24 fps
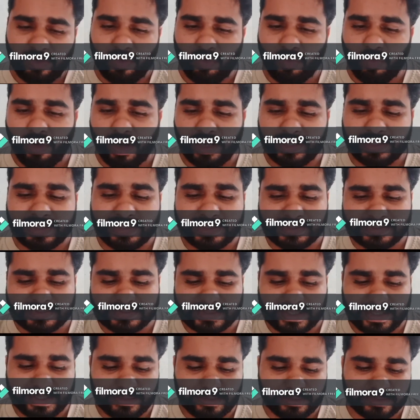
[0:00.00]
what he's
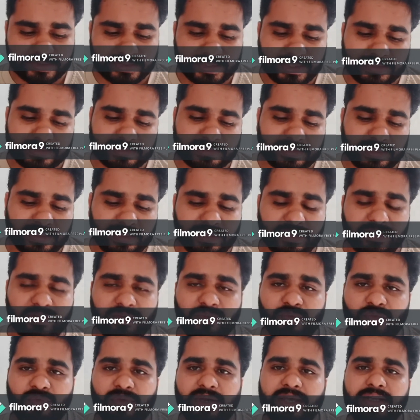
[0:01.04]
trying to say is that
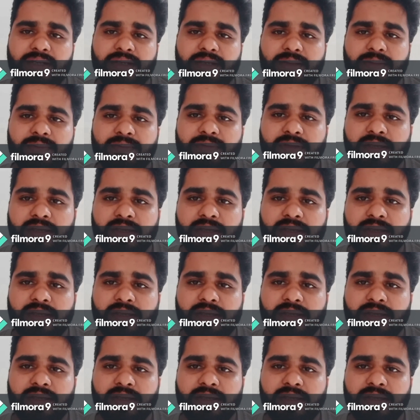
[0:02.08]
when